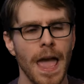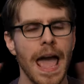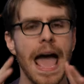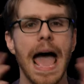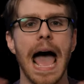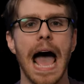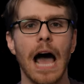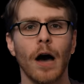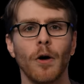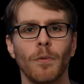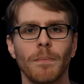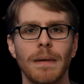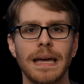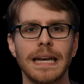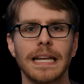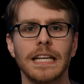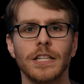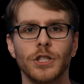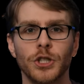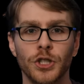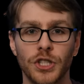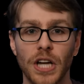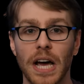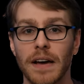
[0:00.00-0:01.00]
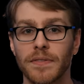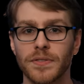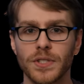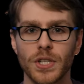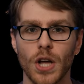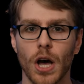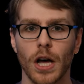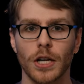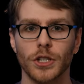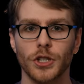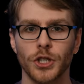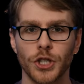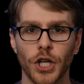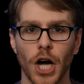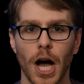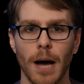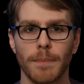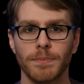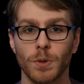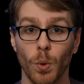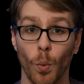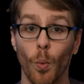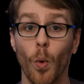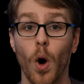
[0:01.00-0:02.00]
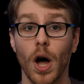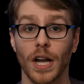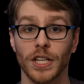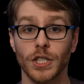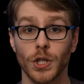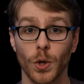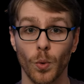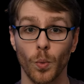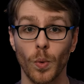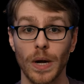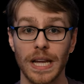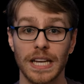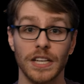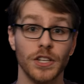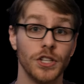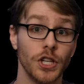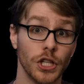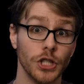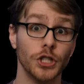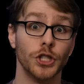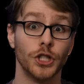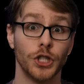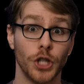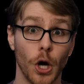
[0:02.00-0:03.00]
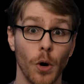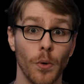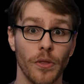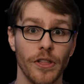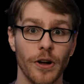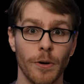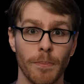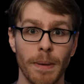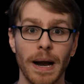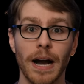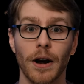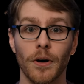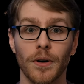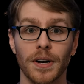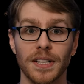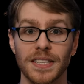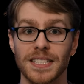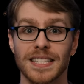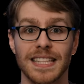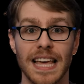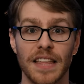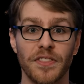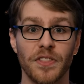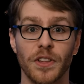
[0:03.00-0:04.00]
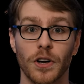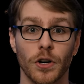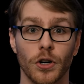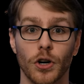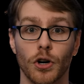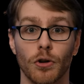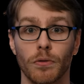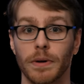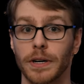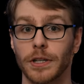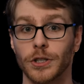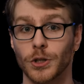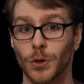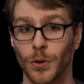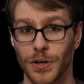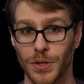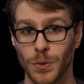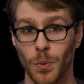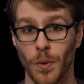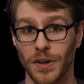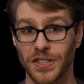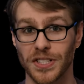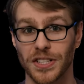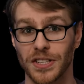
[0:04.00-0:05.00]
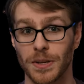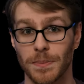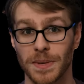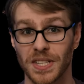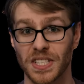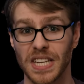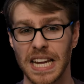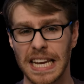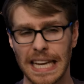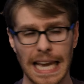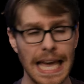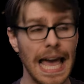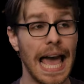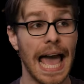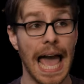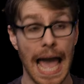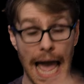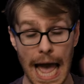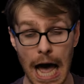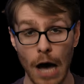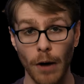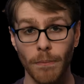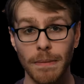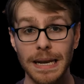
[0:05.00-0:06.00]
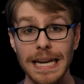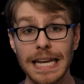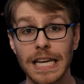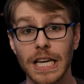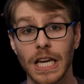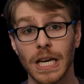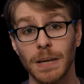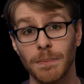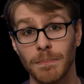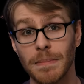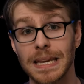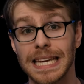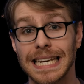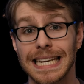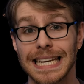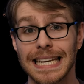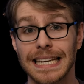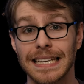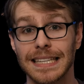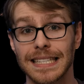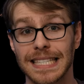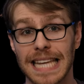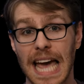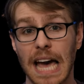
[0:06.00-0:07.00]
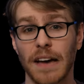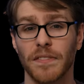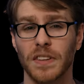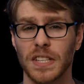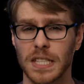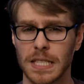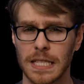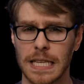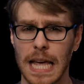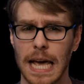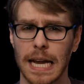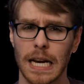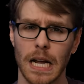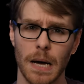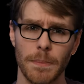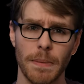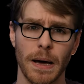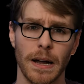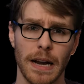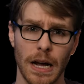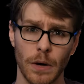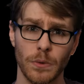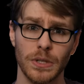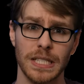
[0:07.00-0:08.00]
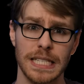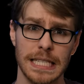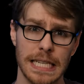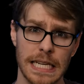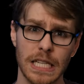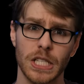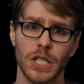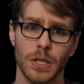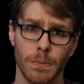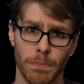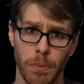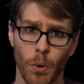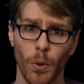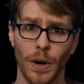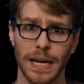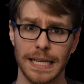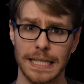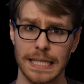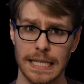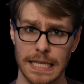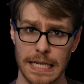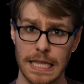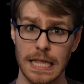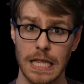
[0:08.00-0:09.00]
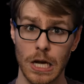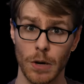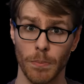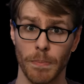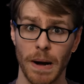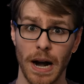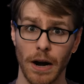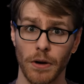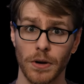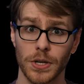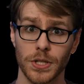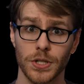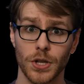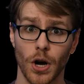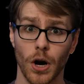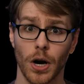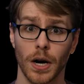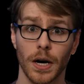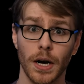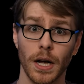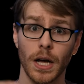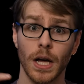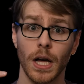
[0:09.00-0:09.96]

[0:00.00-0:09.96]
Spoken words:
How many chefs on Chopped want to win to show their parents that their career choice wasn't a mistake? How many comedians have a set about how disappointed their parents are?